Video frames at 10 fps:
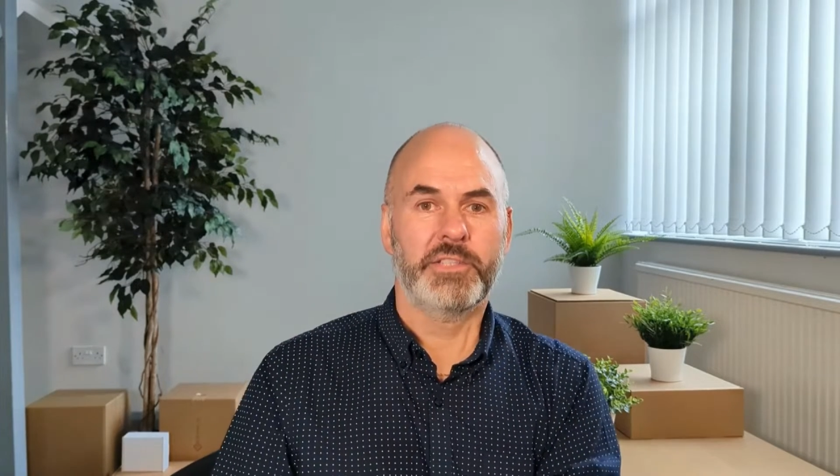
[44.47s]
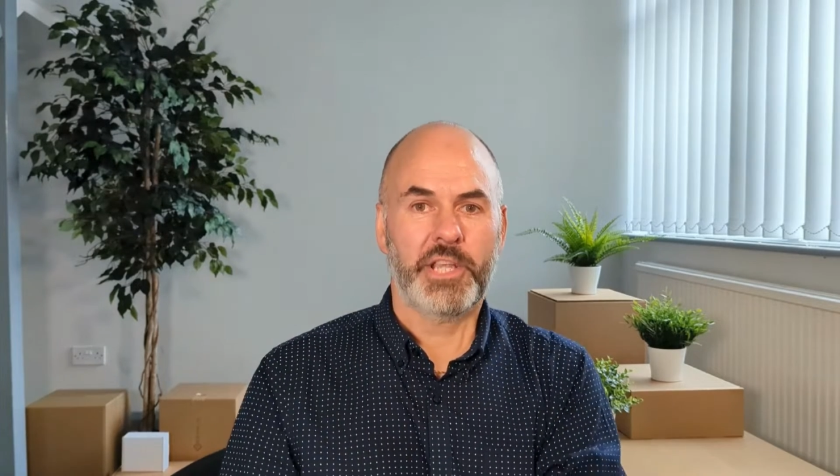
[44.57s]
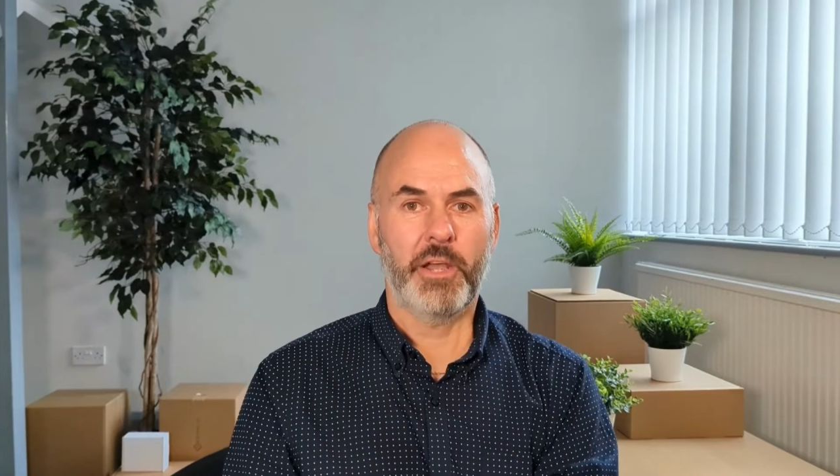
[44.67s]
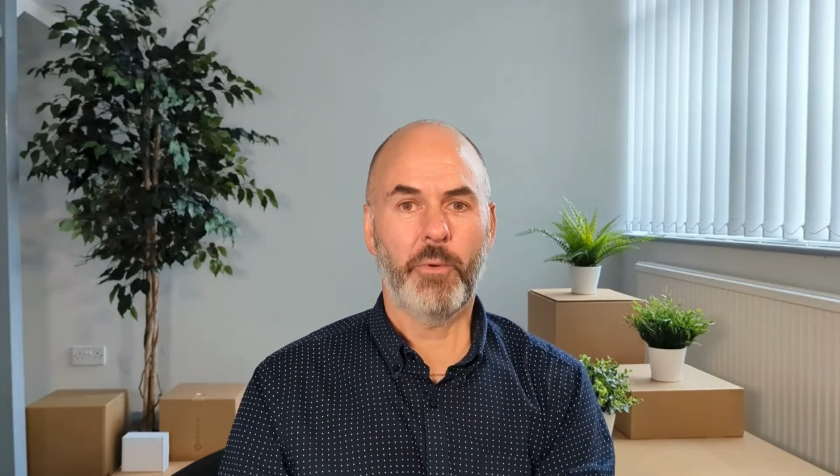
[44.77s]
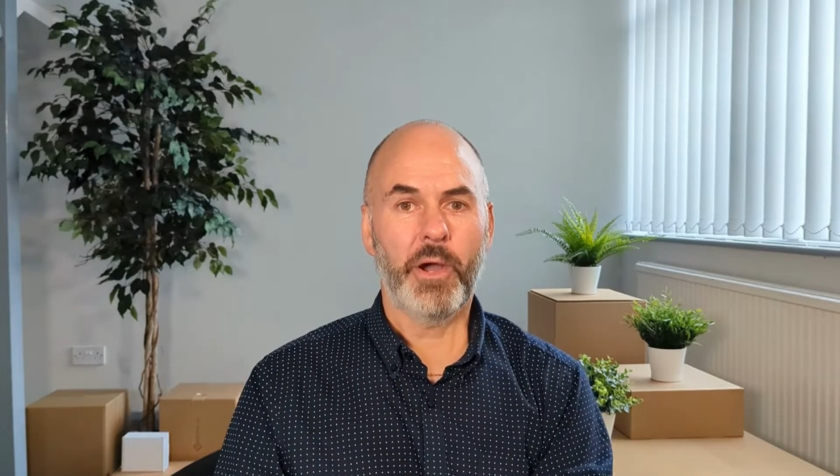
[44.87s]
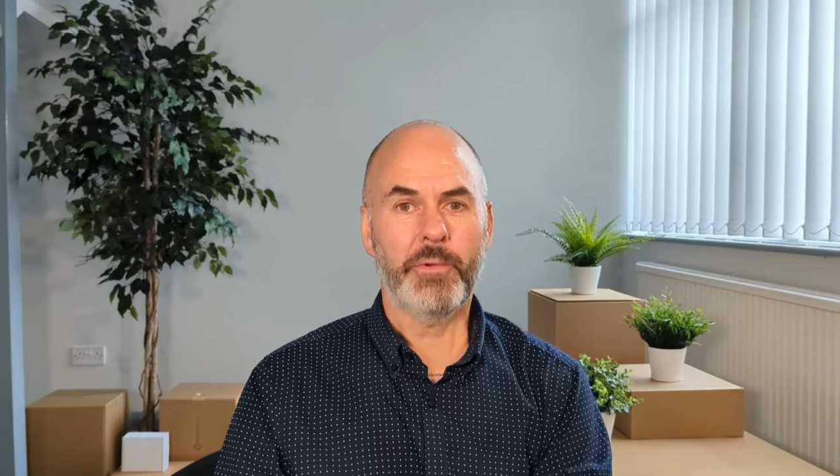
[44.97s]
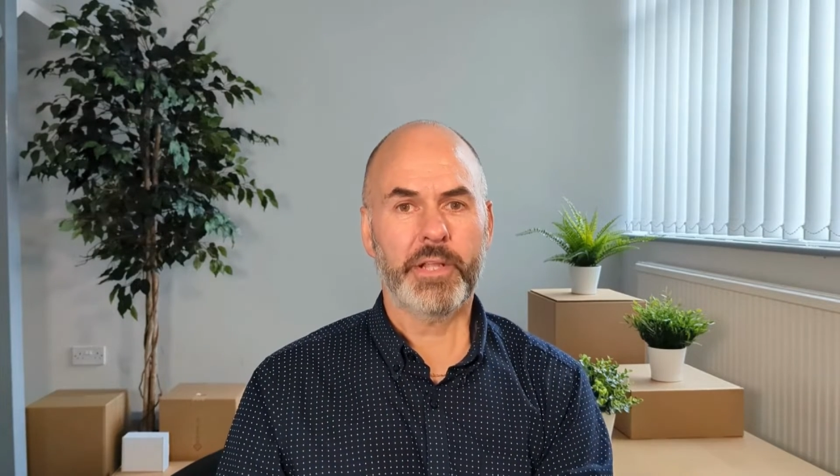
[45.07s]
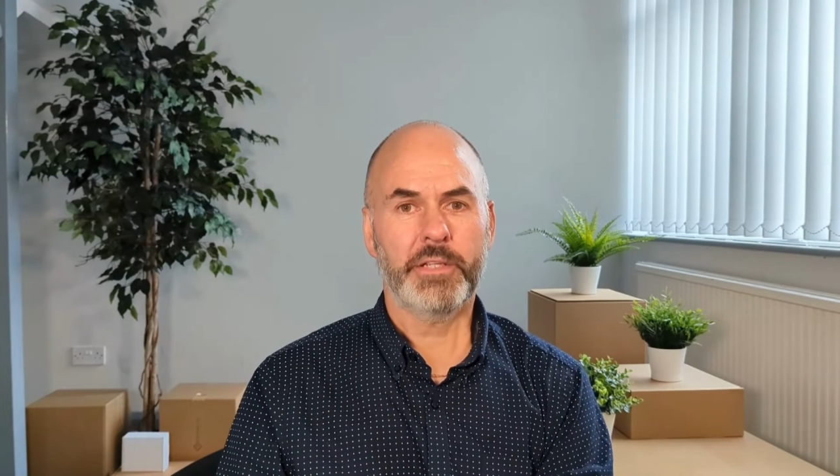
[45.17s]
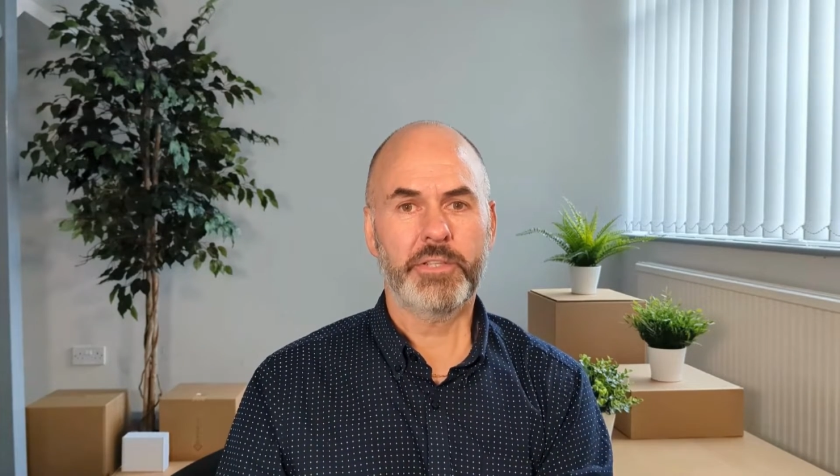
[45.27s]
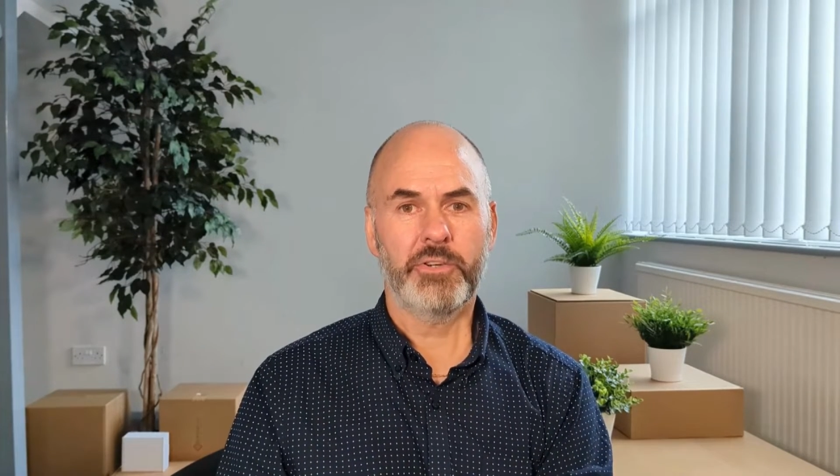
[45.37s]
So, what are we
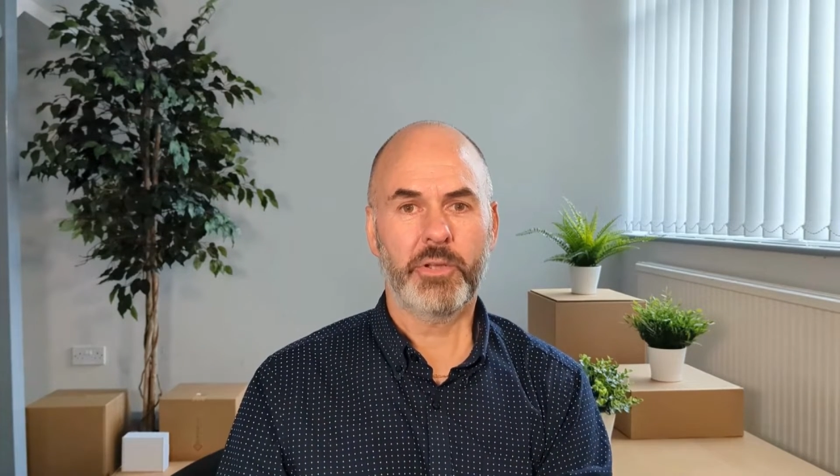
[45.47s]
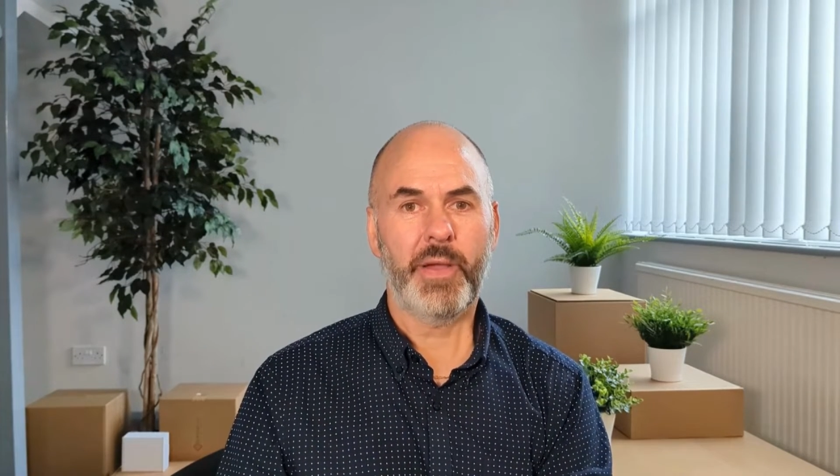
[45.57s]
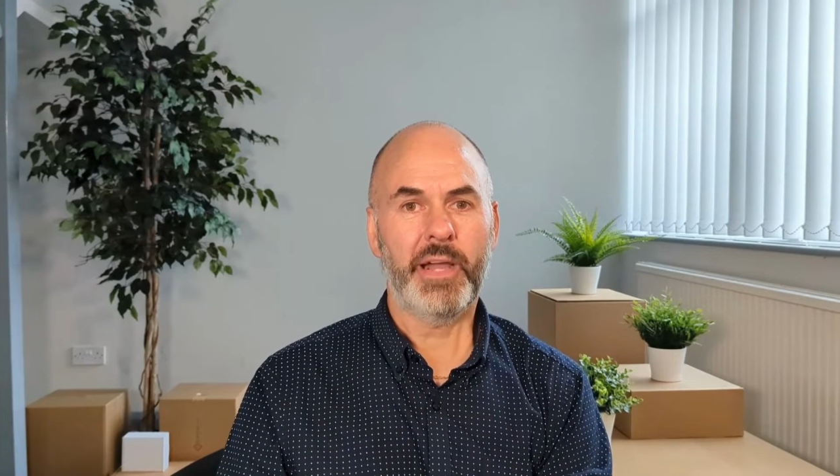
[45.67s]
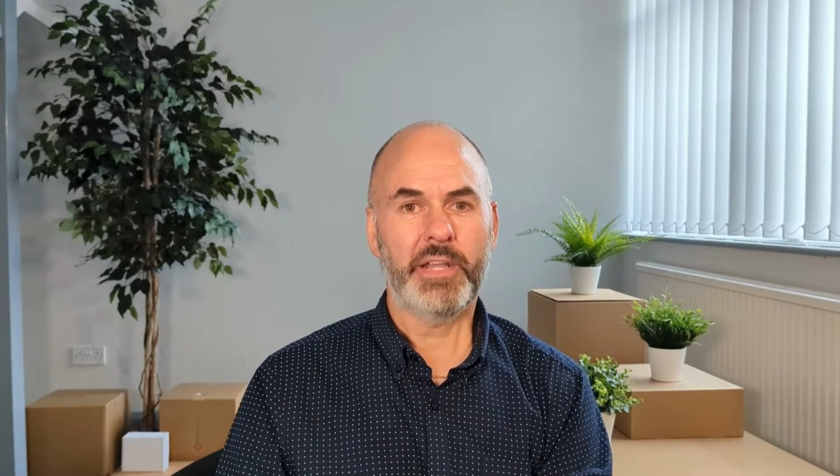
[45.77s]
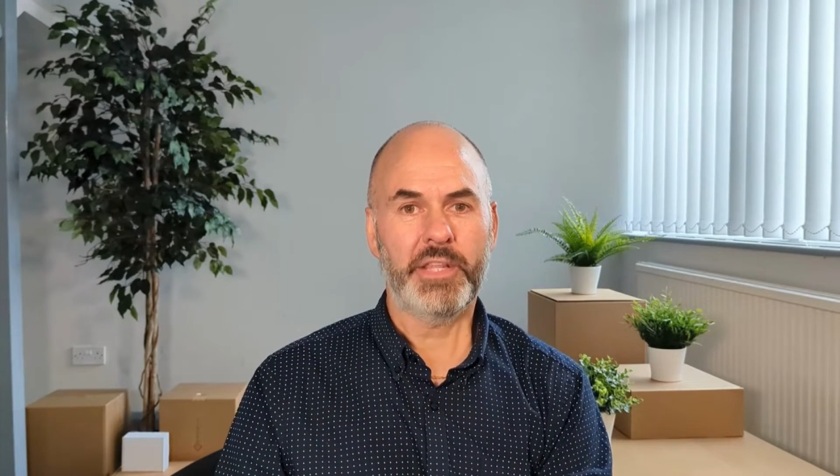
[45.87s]
going to talk about